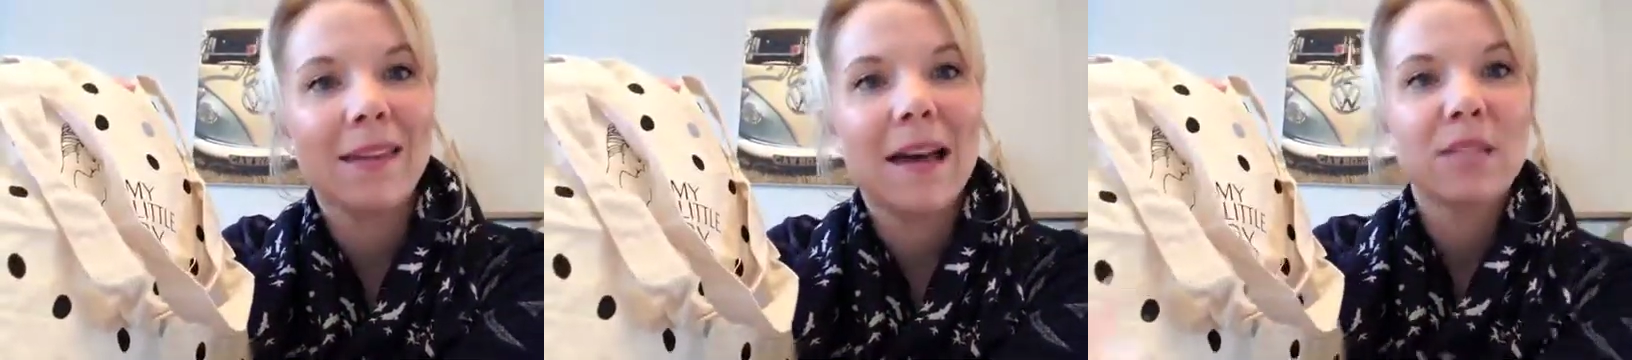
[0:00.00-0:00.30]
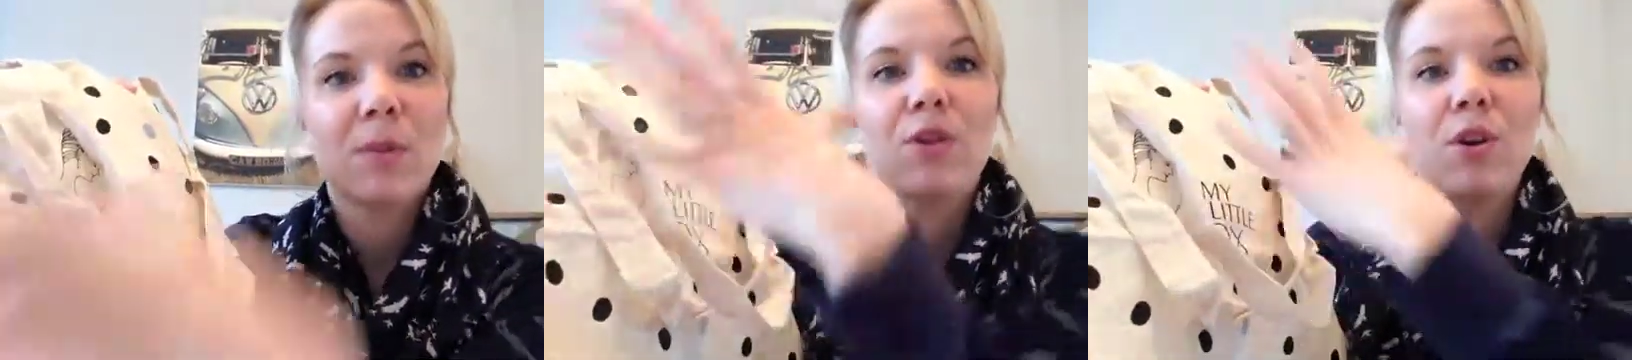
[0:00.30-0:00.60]

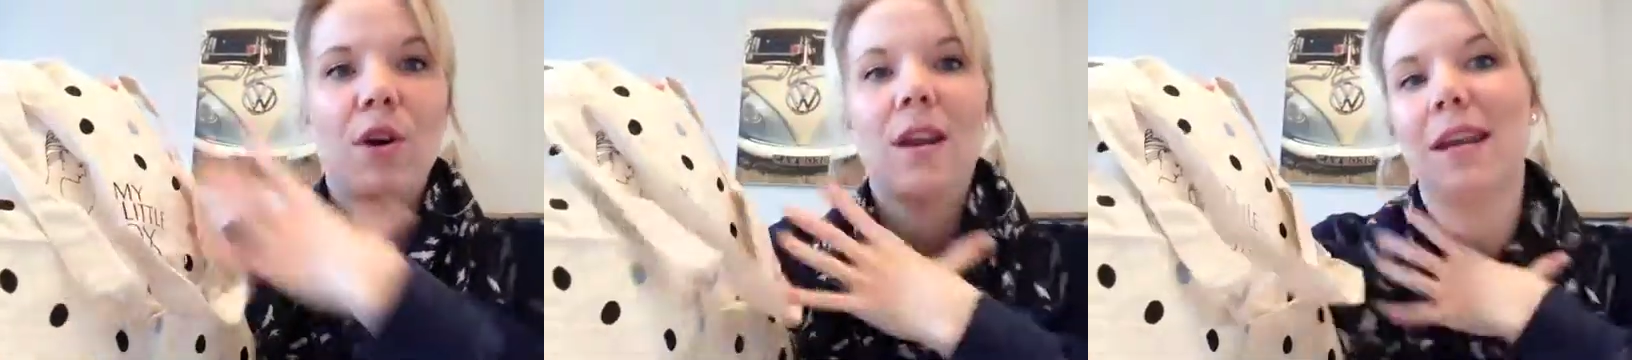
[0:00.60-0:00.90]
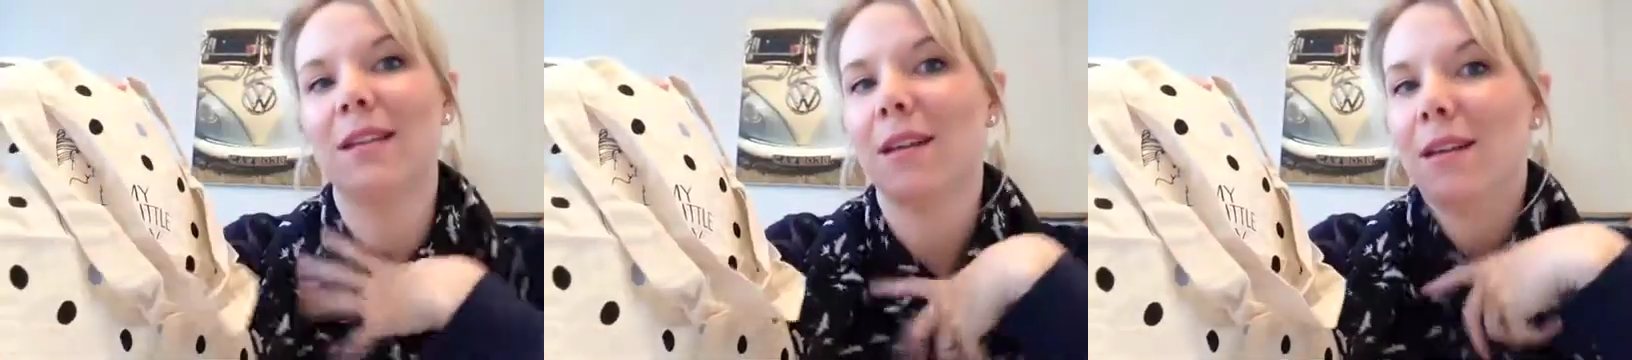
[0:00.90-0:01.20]
Last month you got a
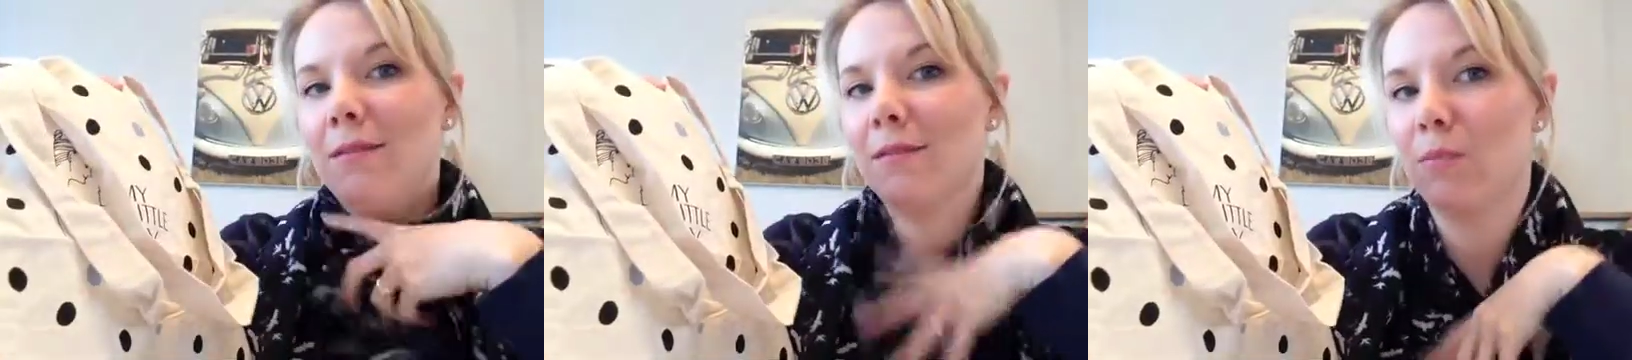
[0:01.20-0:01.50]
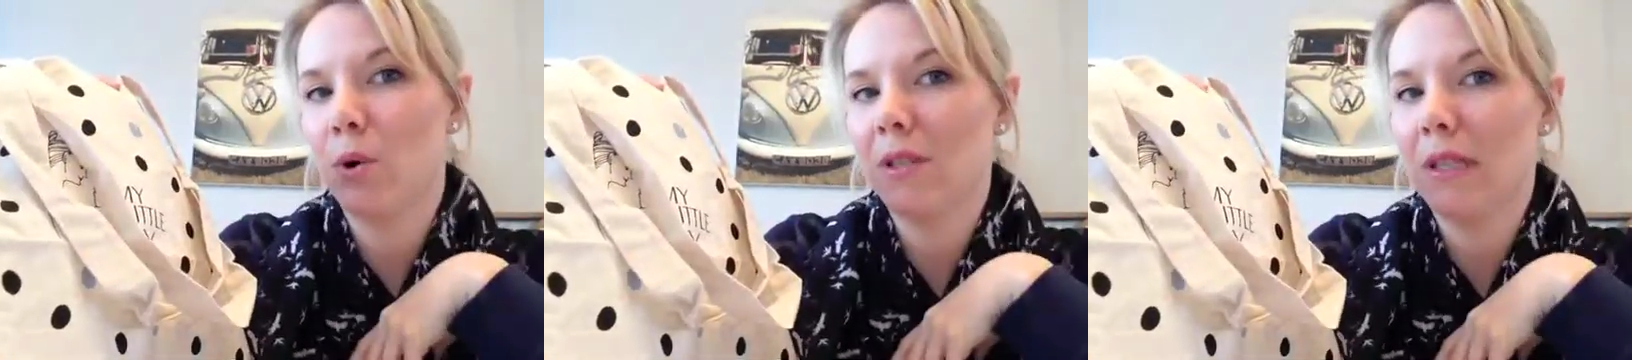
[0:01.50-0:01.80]
nice kind of
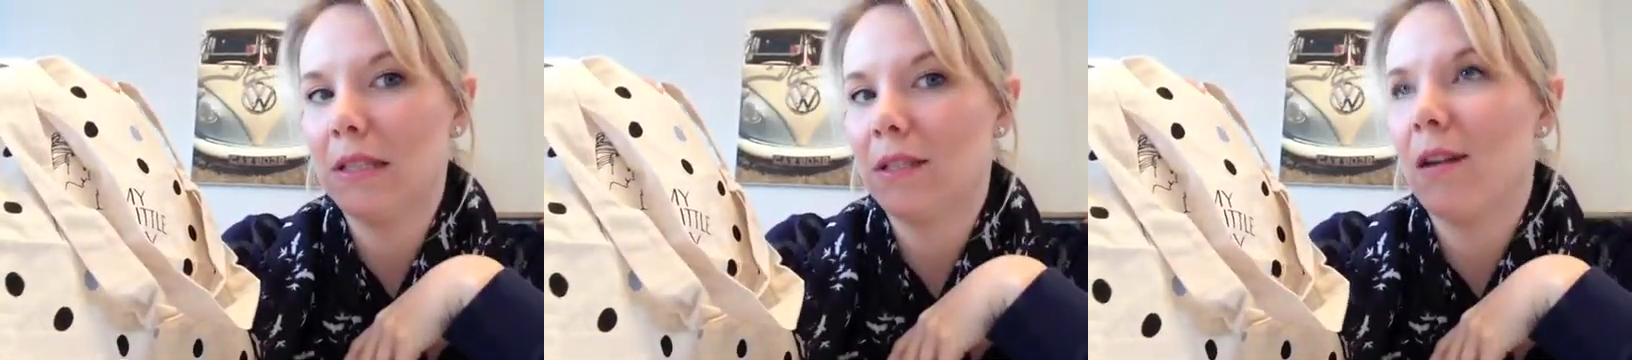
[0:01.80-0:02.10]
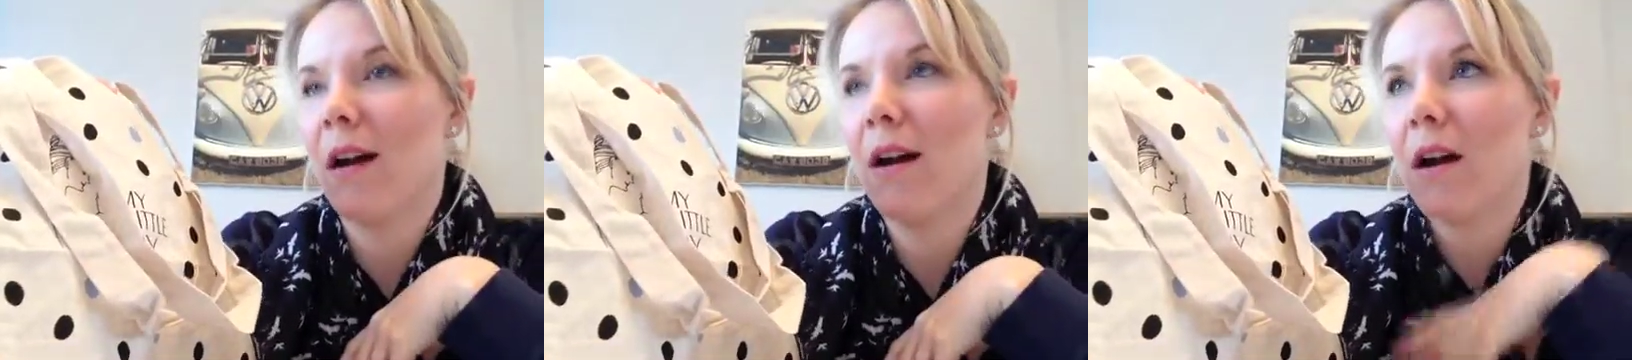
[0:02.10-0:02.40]
spotty
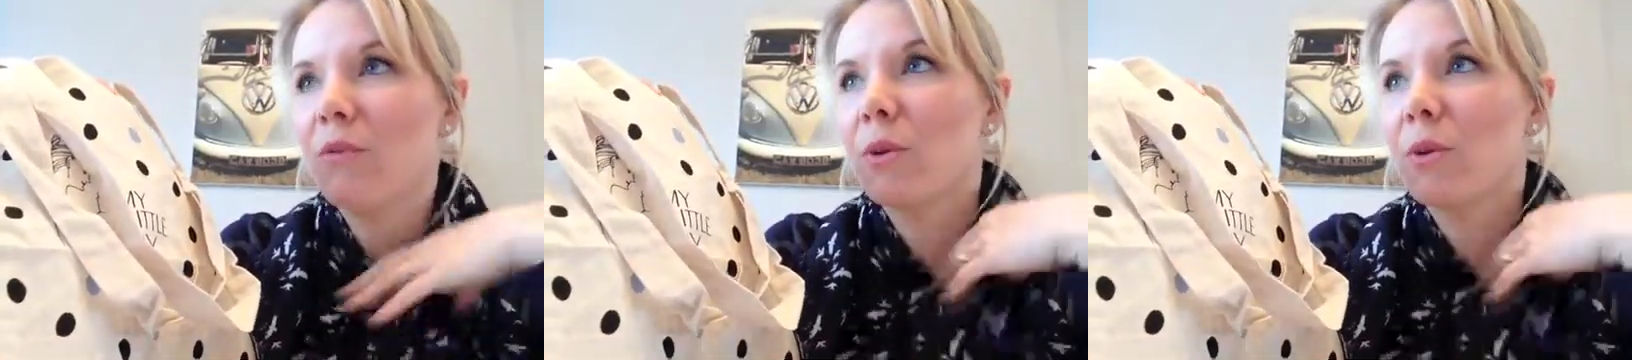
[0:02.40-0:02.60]
scarf,